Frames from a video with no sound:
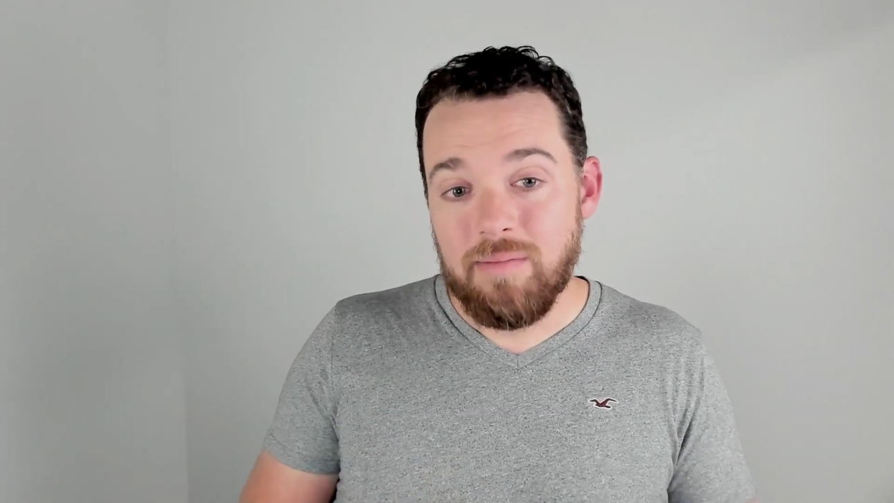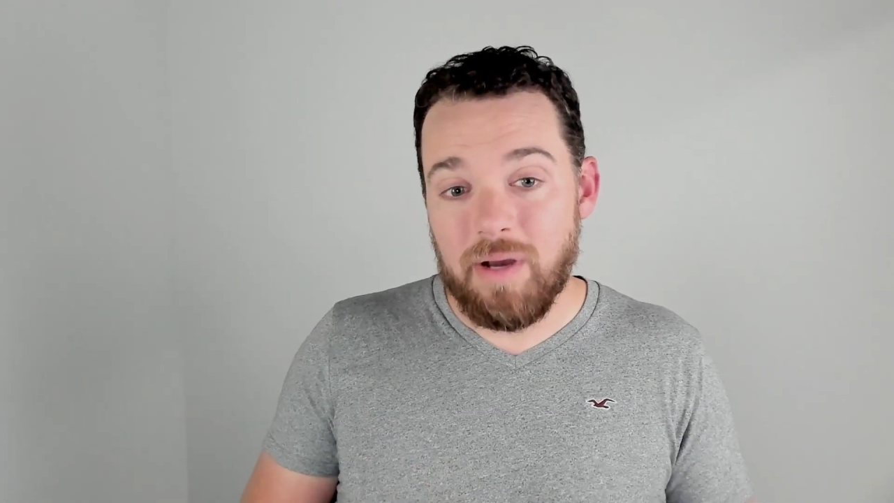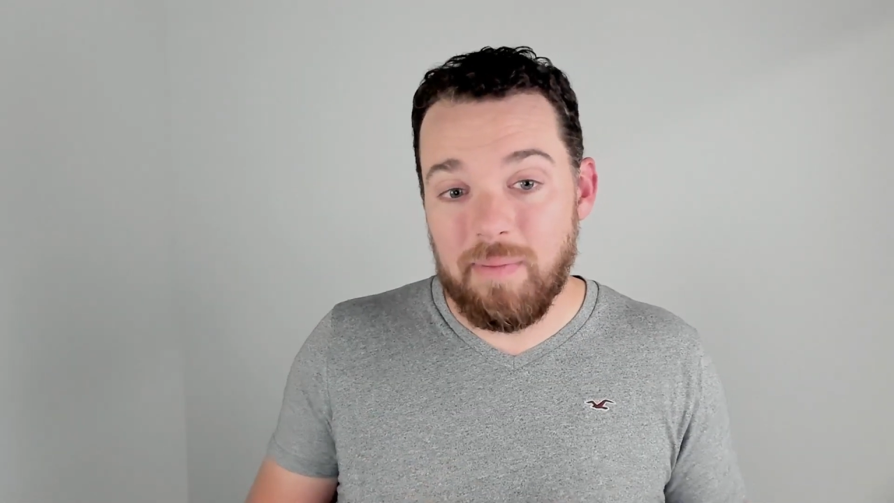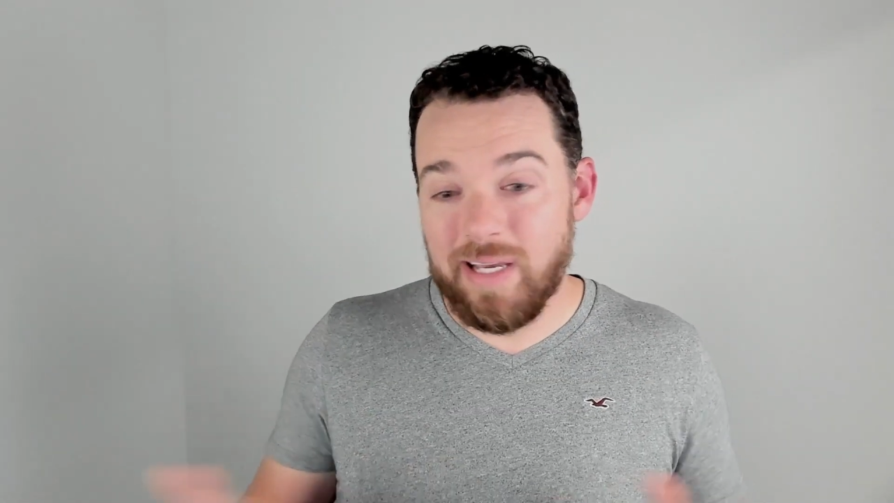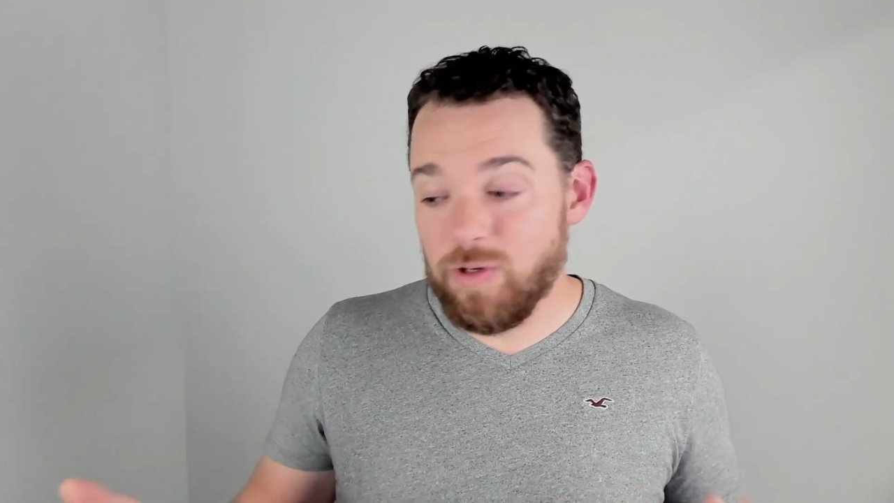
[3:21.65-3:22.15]

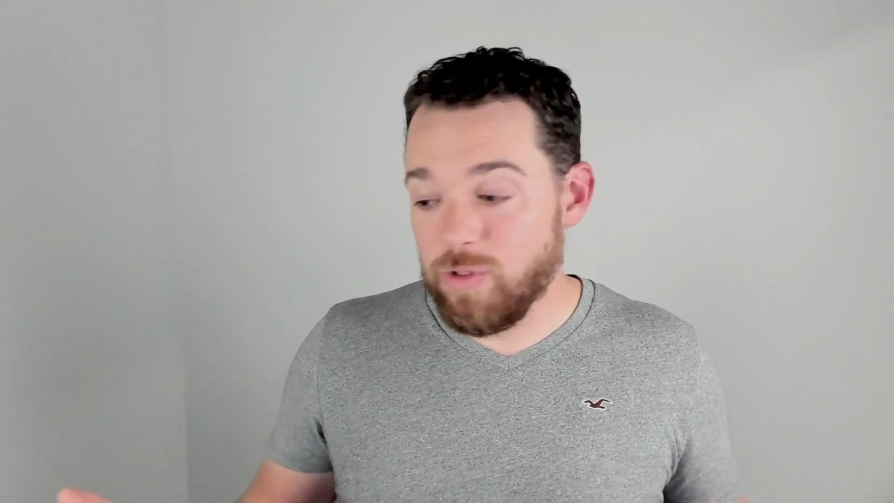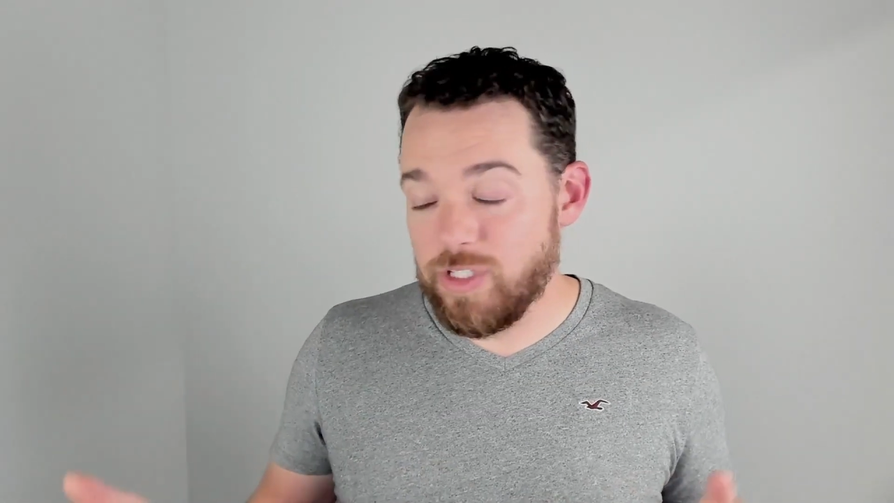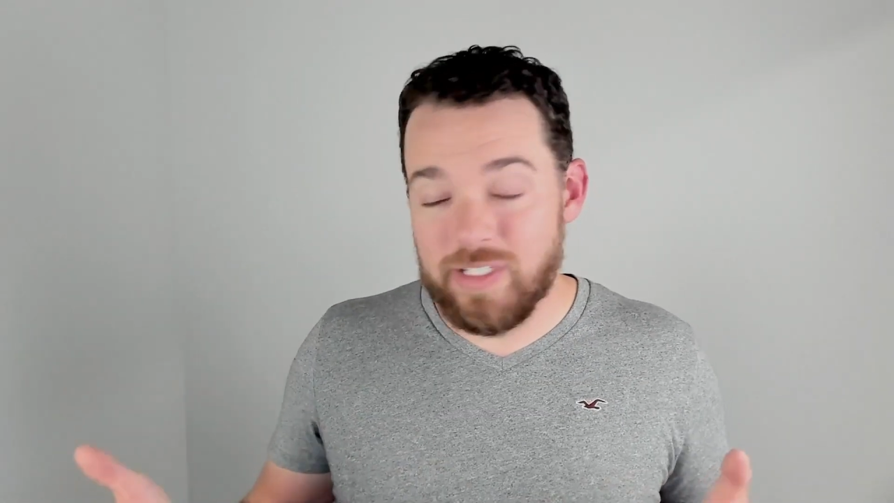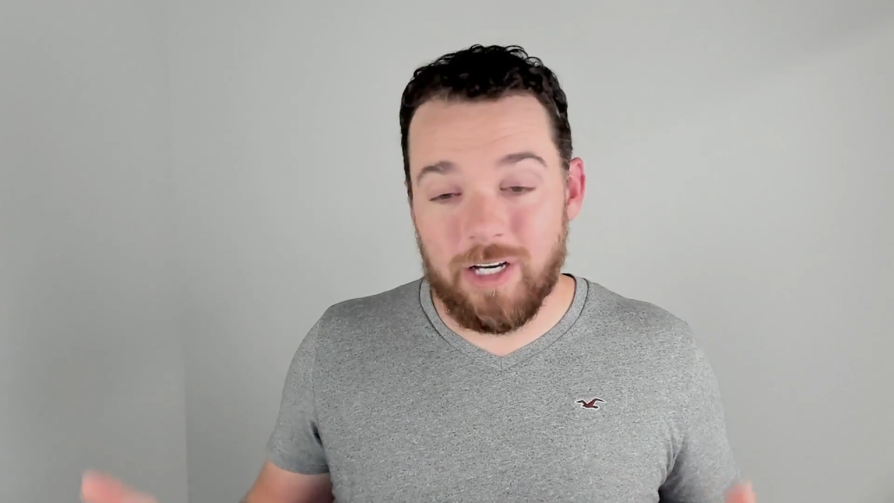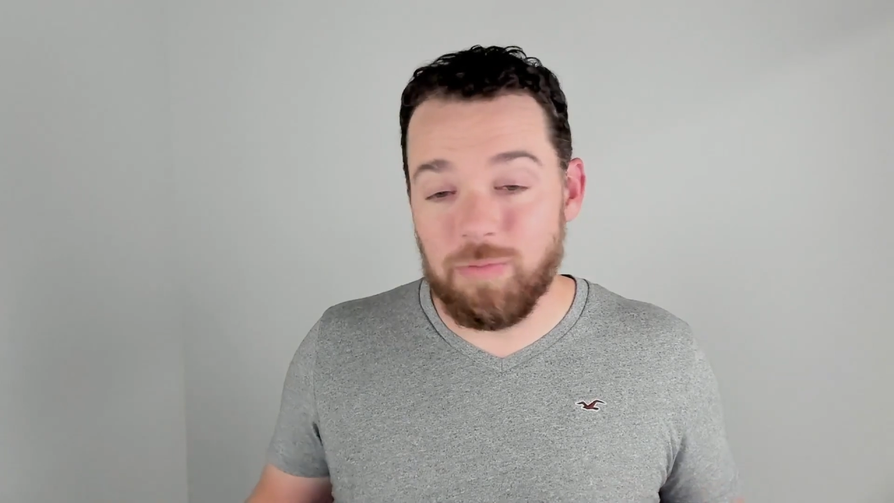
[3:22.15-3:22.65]
My main goal is
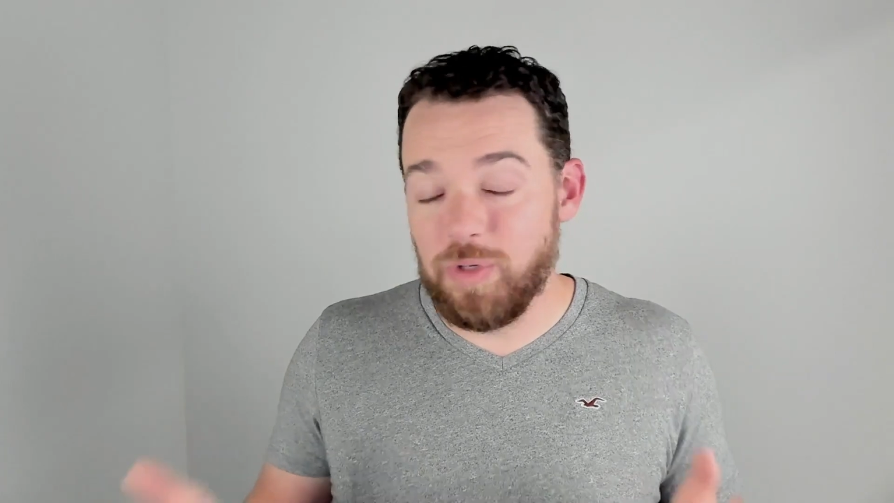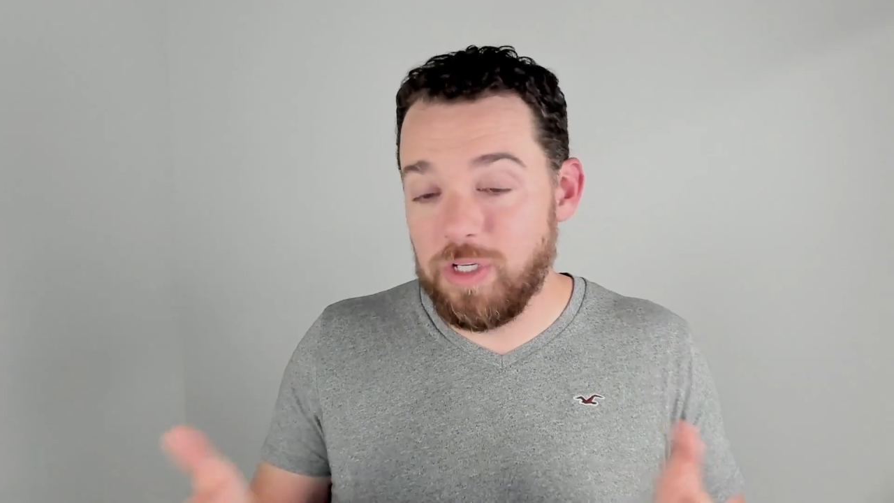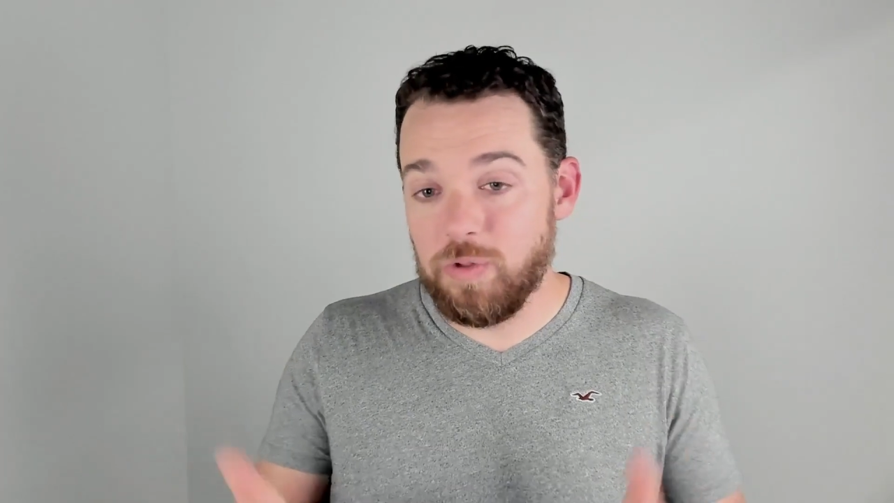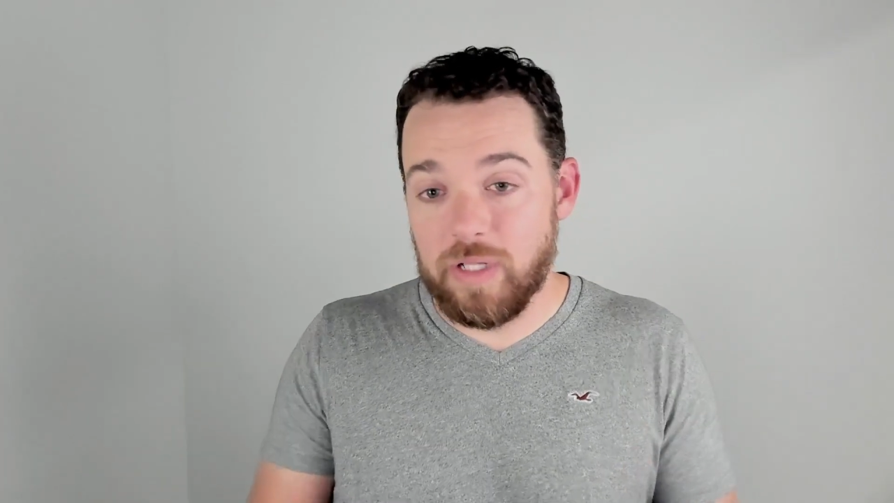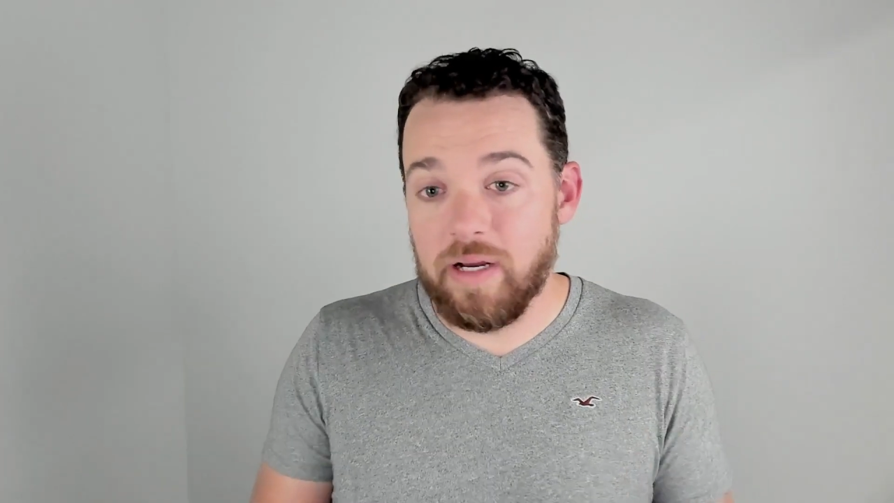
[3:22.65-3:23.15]
just to help bring
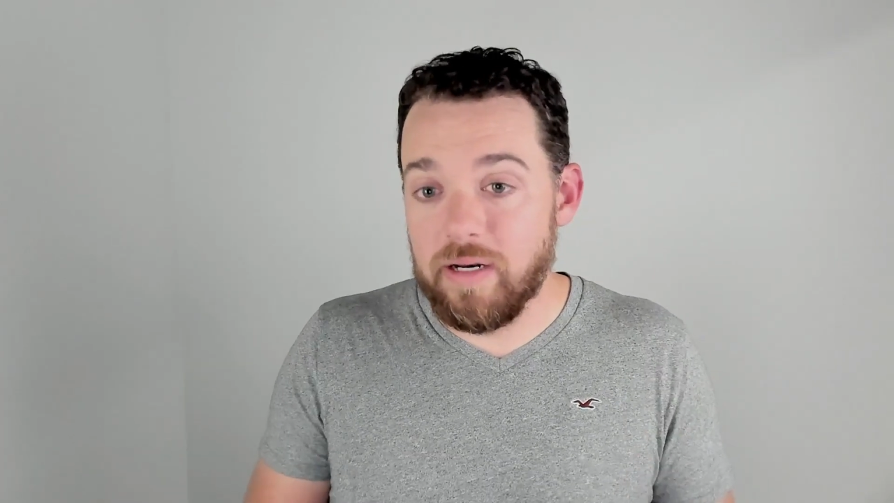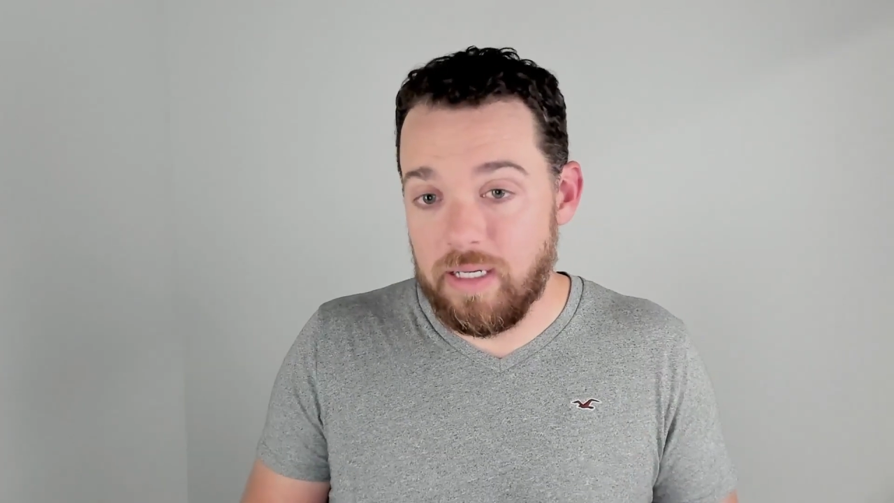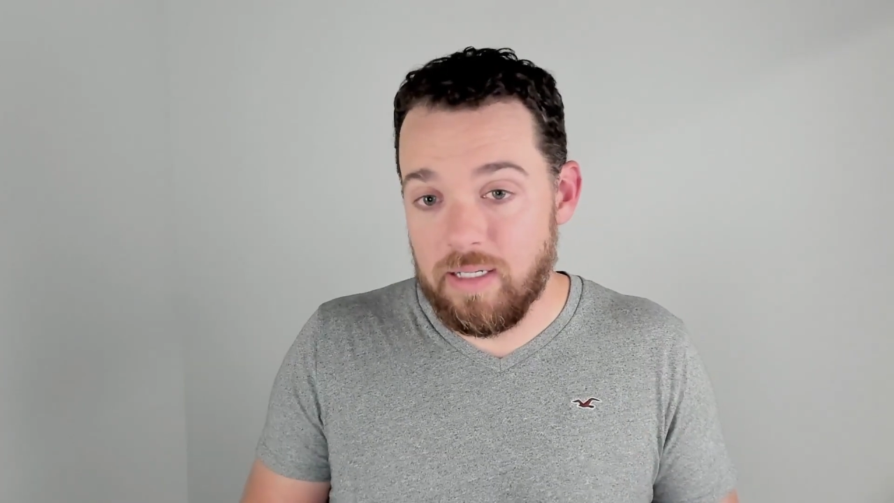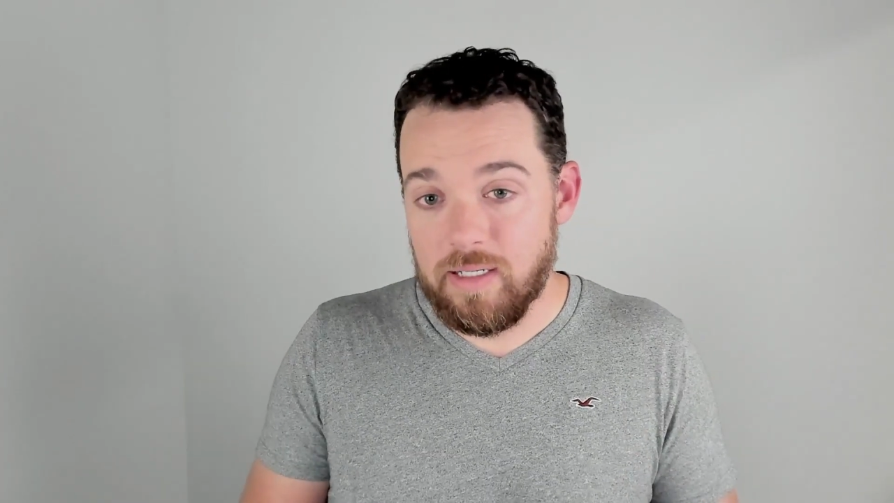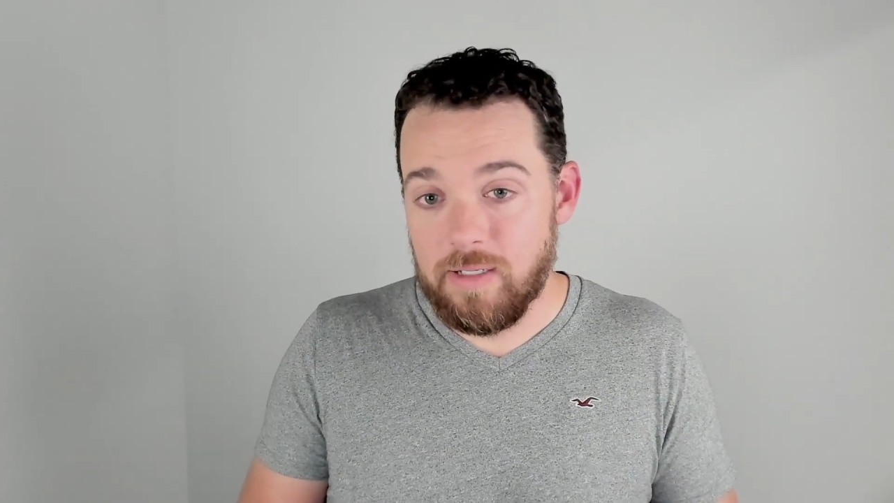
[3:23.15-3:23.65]
you clarity,